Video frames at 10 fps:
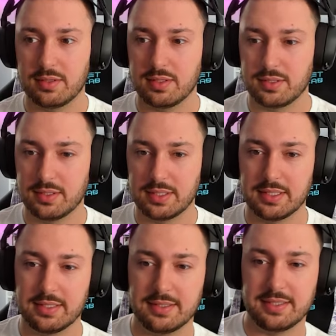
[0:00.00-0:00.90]

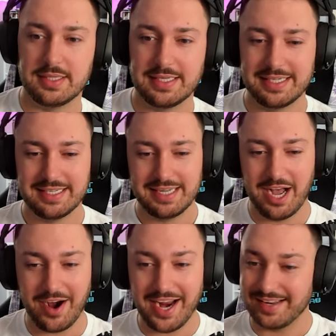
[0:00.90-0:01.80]

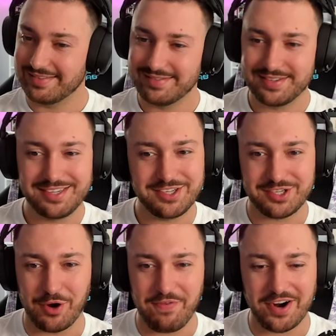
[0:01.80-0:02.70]
All right,
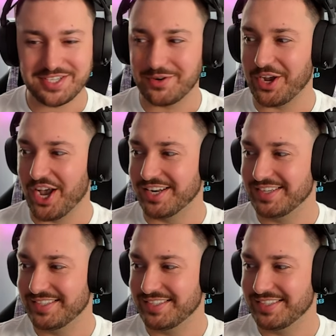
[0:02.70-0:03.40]
so far so good.